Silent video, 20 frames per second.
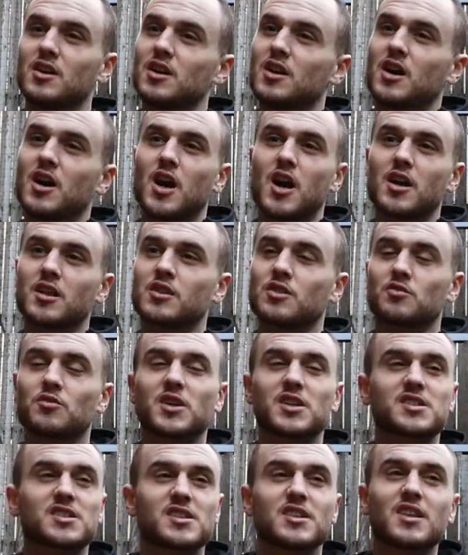Alright, the
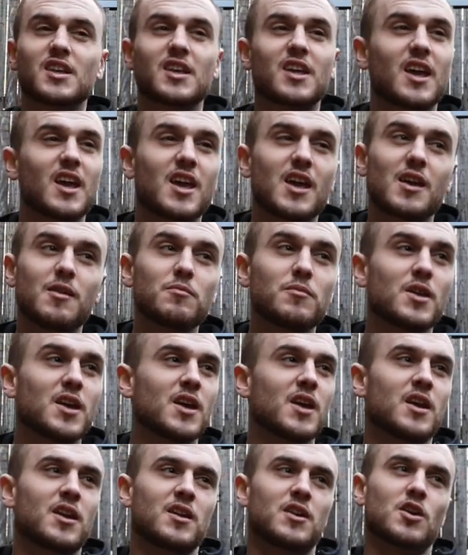rest of the game,
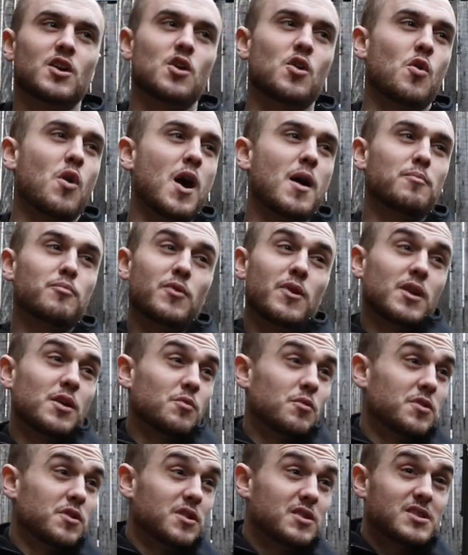you're cooperating
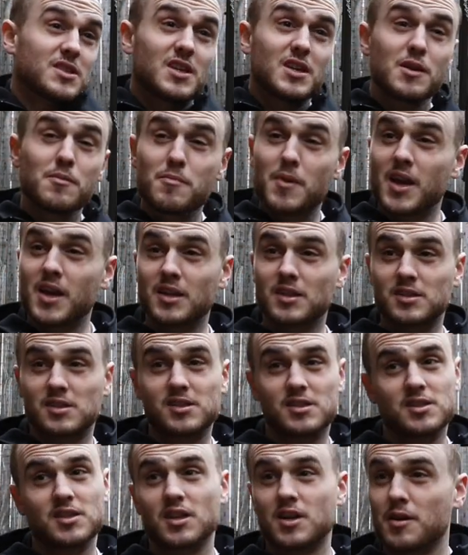with your
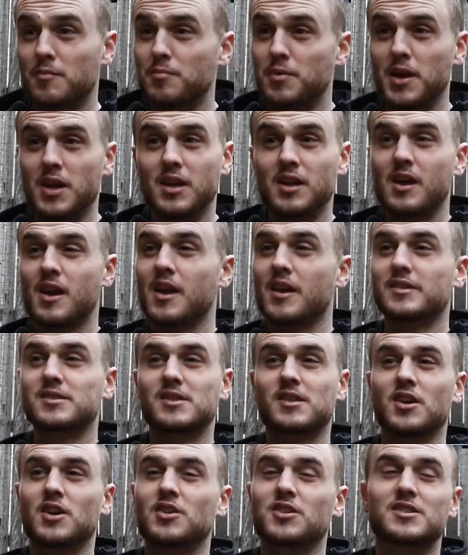teammates, you're competing against
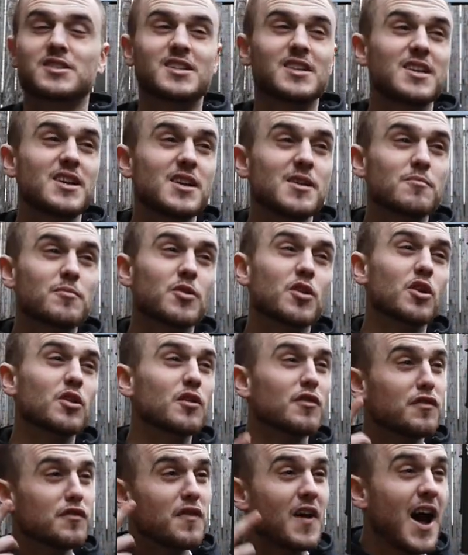the other team, but on the
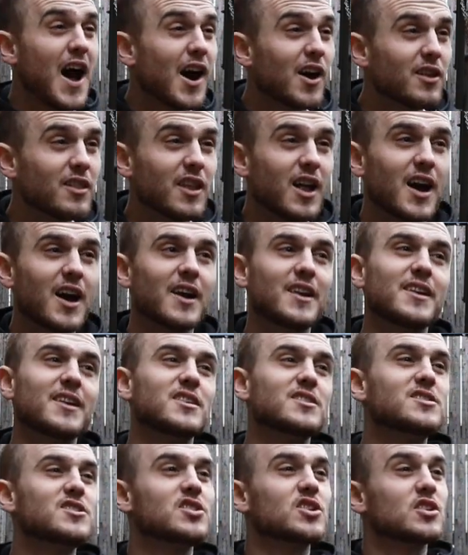foul line,
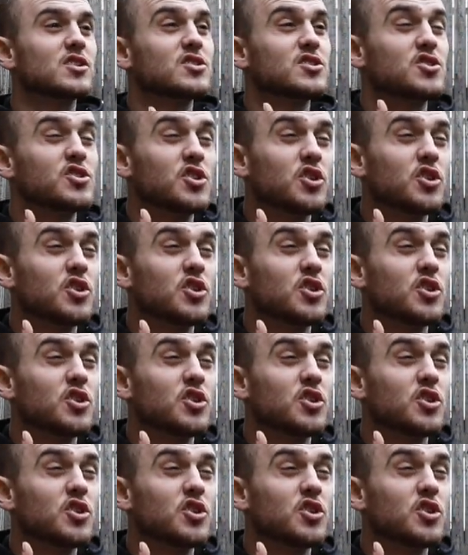it's just